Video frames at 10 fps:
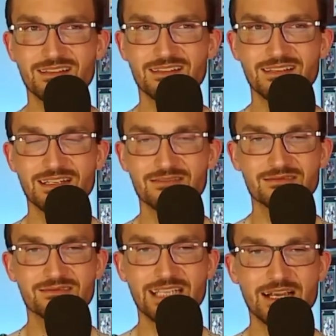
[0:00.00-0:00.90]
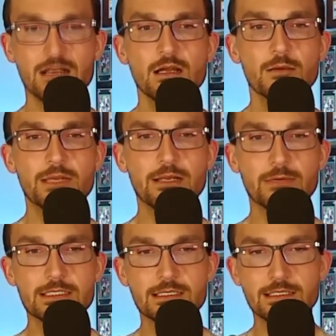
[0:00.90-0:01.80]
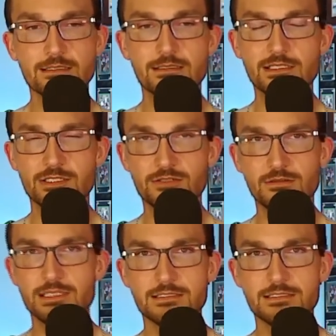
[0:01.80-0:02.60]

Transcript: I don't care. But anyways, this